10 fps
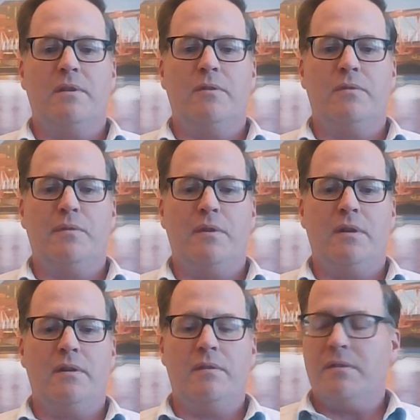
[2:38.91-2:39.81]

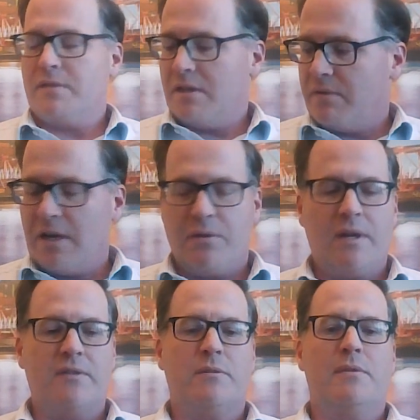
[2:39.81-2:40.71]
The state of Iowa
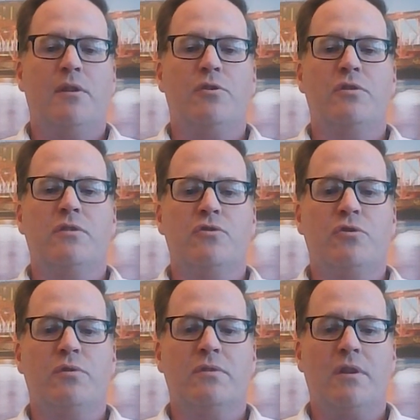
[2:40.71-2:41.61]
has some of the largest
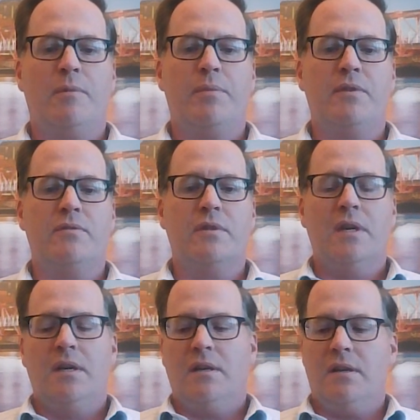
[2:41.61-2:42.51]
insurance companies
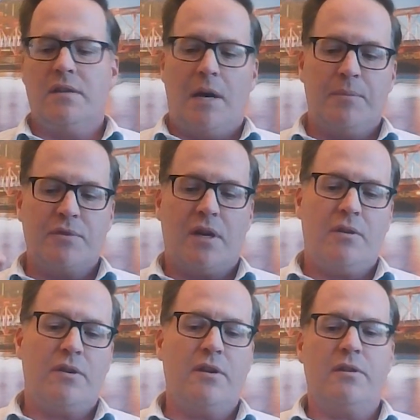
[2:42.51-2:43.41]

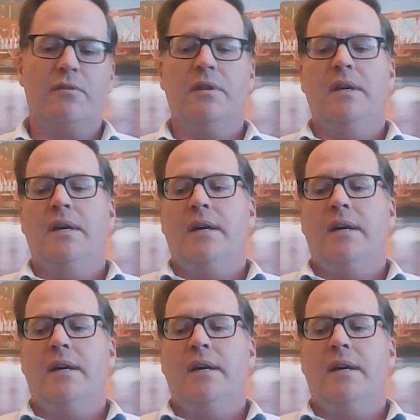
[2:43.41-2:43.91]
domiciled here.